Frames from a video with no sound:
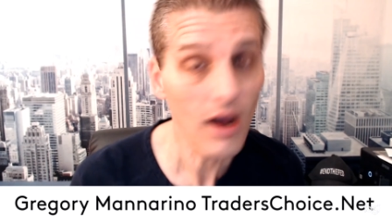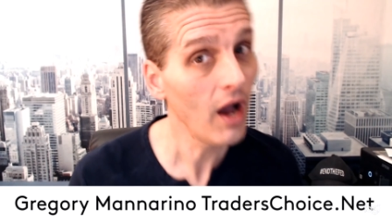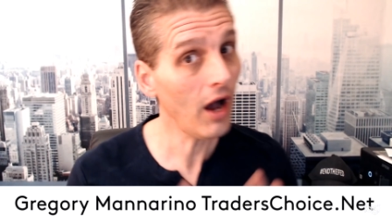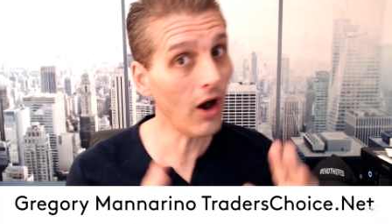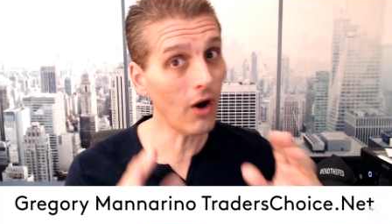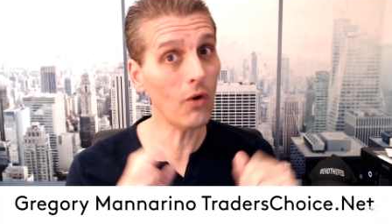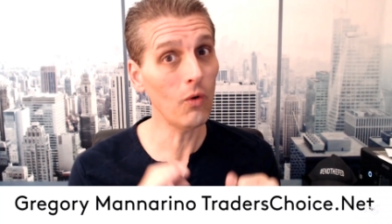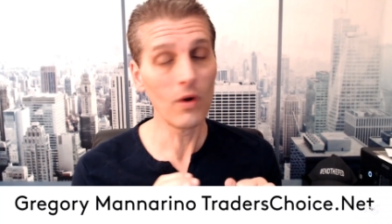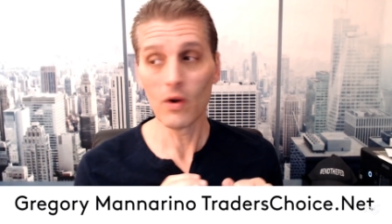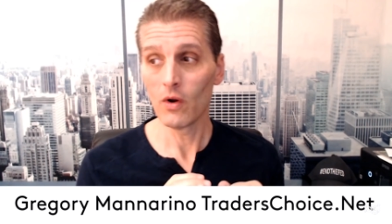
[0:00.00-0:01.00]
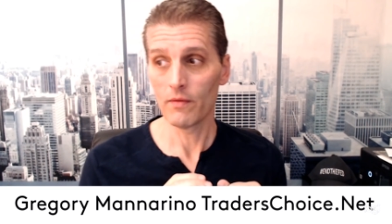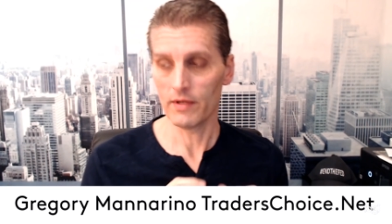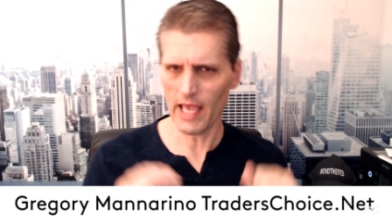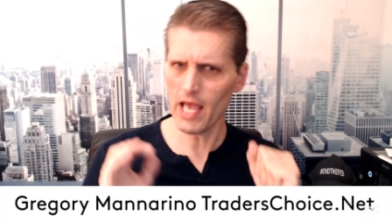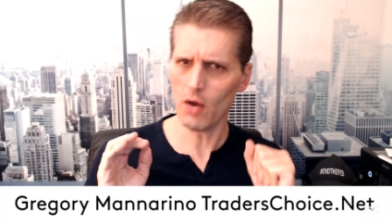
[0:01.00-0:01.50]
Oh,
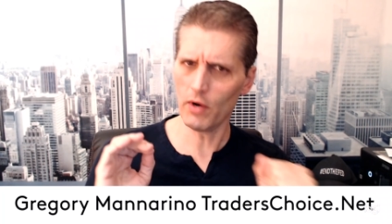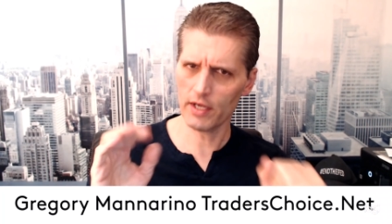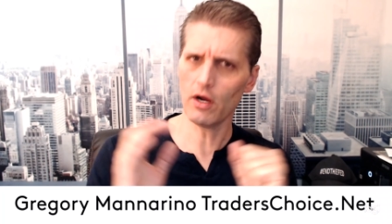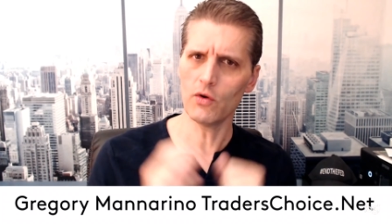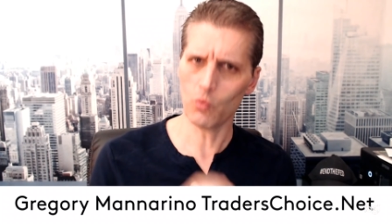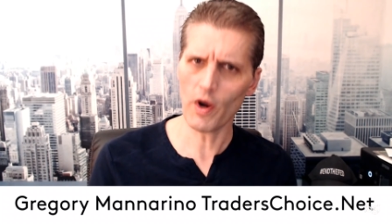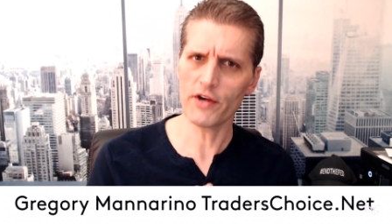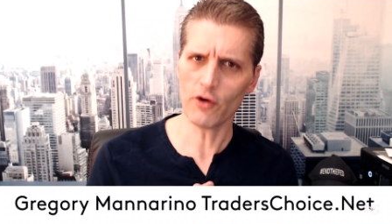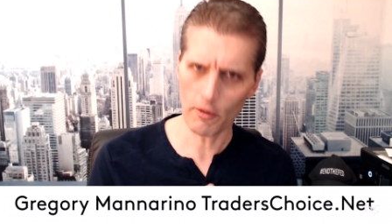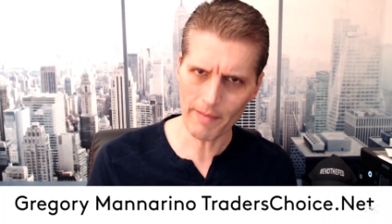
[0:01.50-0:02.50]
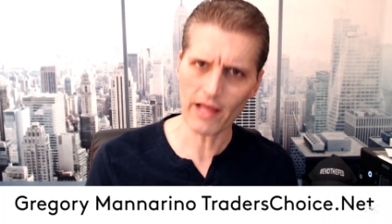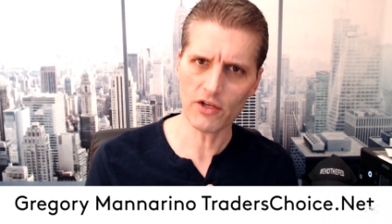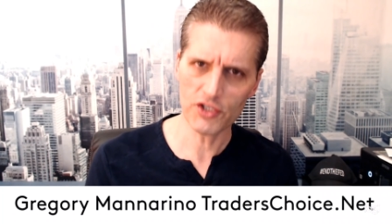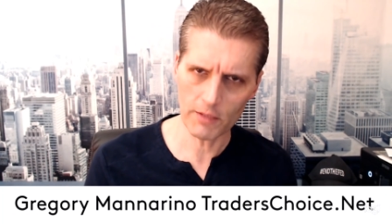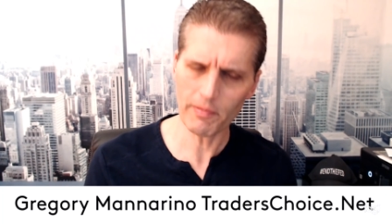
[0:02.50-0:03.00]
yeah, we're going to unwind our balance sheet
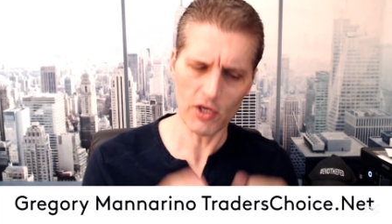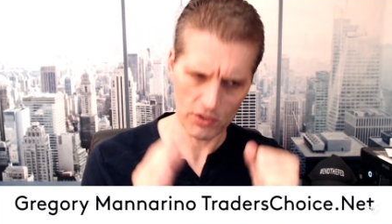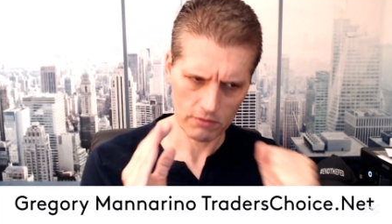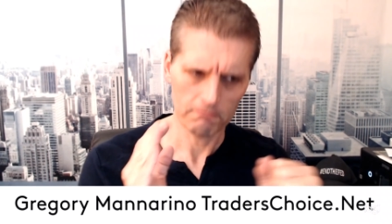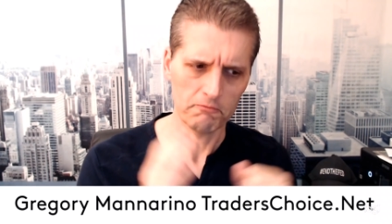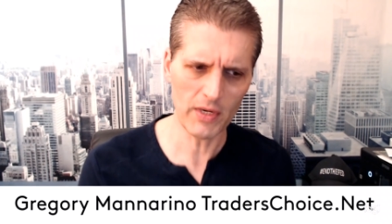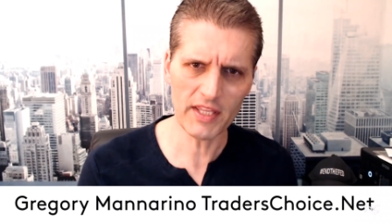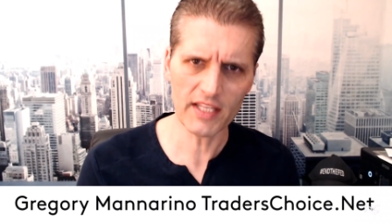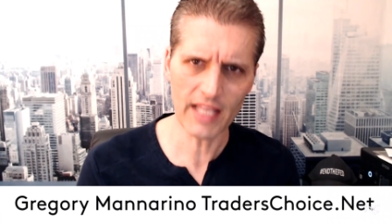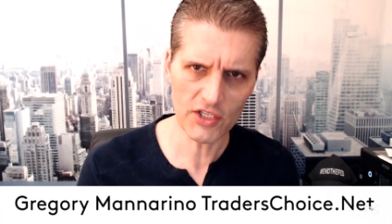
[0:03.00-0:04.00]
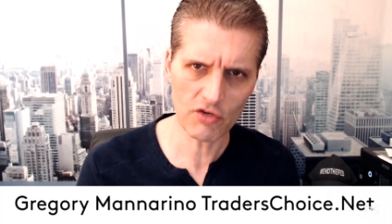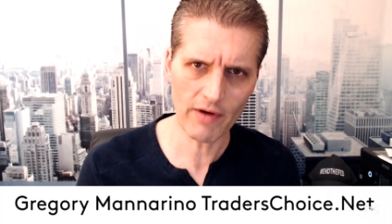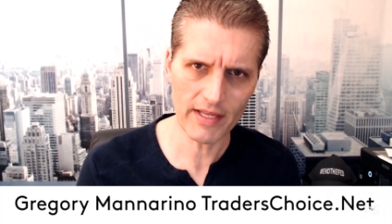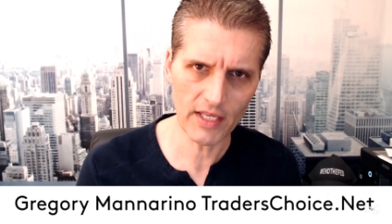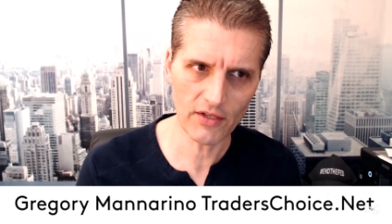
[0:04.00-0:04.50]
because we think that's the right
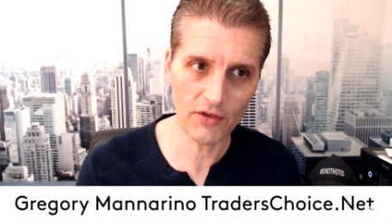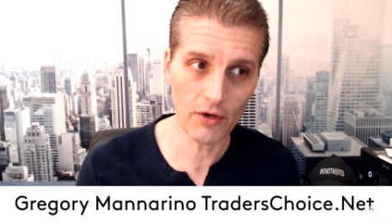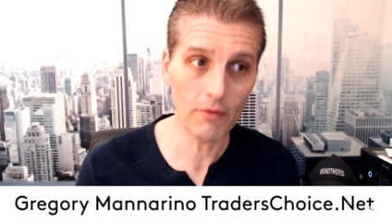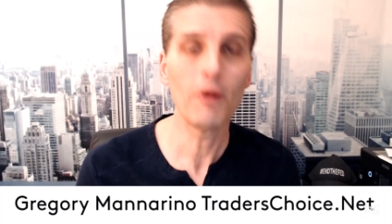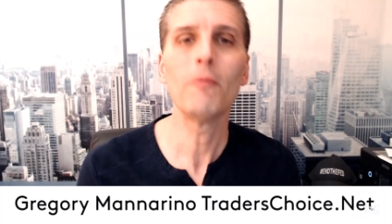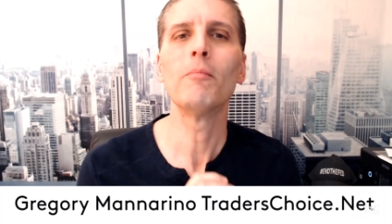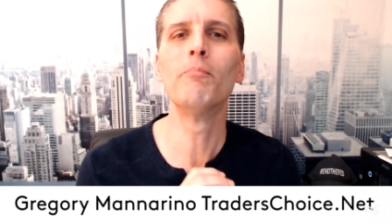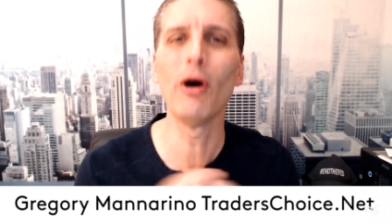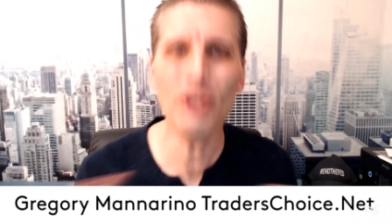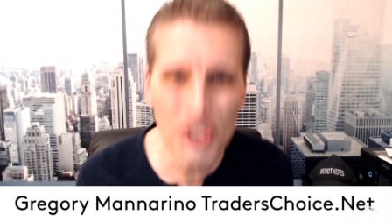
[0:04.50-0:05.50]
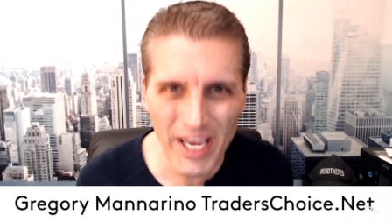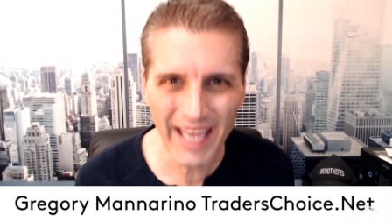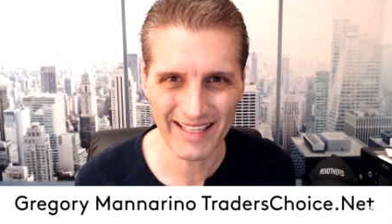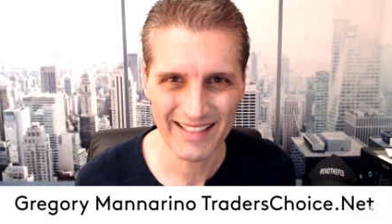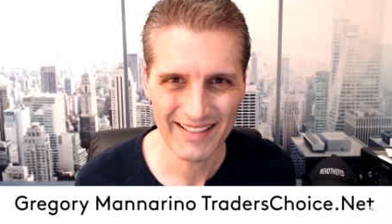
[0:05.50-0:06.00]
thing to do. Bullshit.